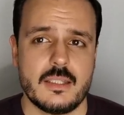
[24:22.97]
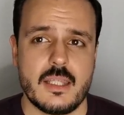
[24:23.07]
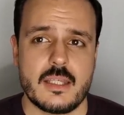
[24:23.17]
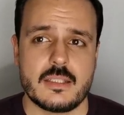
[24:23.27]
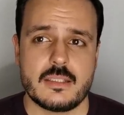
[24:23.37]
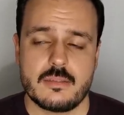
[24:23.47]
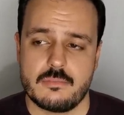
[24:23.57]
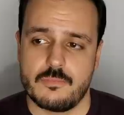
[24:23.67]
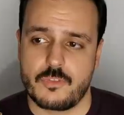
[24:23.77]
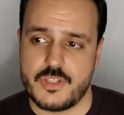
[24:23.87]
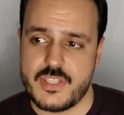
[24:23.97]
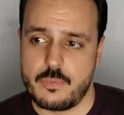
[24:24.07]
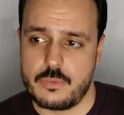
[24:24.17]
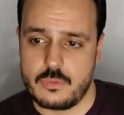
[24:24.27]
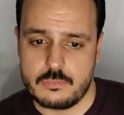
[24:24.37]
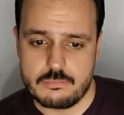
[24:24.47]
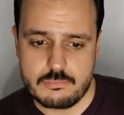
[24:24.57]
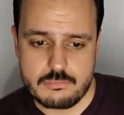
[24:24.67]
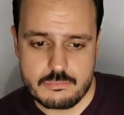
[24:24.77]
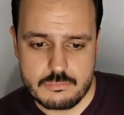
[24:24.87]
than, for example,
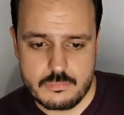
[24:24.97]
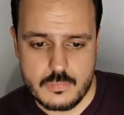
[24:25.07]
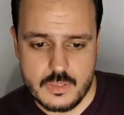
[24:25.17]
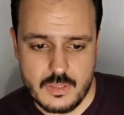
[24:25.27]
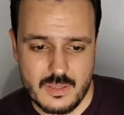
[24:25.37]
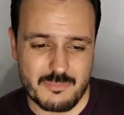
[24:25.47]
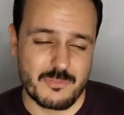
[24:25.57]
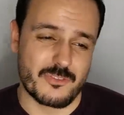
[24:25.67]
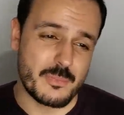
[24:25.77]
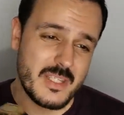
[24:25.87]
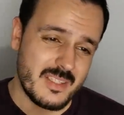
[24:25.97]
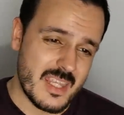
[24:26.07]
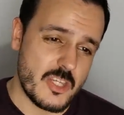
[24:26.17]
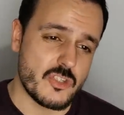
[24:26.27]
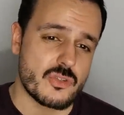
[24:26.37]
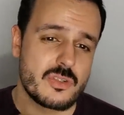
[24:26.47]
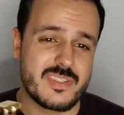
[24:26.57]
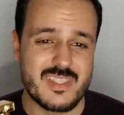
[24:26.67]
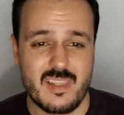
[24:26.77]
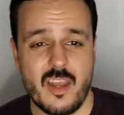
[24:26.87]
uh, for me Danger,
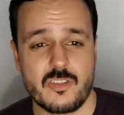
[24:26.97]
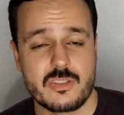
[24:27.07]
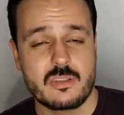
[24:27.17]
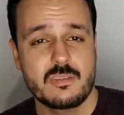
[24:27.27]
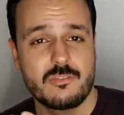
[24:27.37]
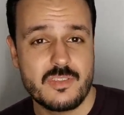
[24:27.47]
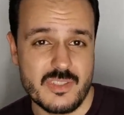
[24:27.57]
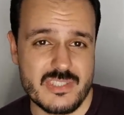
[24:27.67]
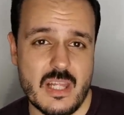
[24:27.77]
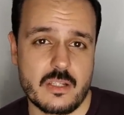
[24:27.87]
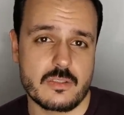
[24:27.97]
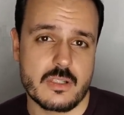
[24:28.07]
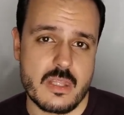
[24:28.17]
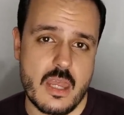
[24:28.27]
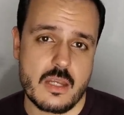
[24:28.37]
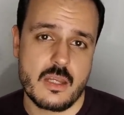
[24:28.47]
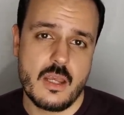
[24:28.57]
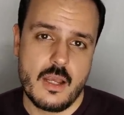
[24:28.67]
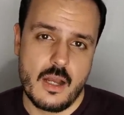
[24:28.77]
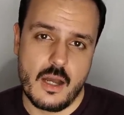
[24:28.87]
it's lighter, feels lighter than
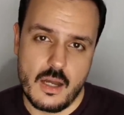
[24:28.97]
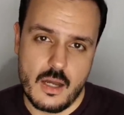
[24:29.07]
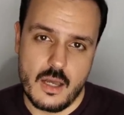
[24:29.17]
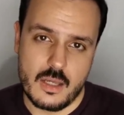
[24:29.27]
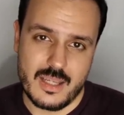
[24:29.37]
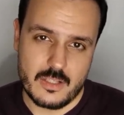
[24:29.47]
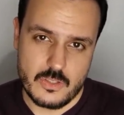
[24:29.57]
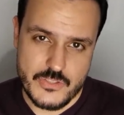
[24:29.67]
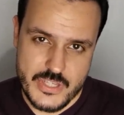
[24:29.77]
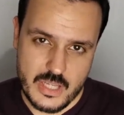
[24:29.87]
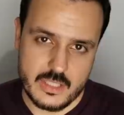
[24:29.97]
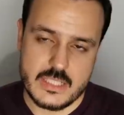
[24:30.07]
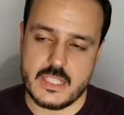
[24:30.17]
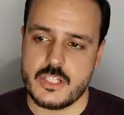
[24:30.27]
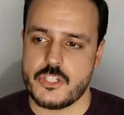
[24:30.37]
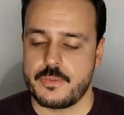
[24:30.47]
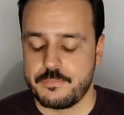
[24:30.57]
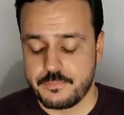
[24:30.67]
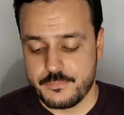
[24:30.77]
uh, Guerlain's Heritage.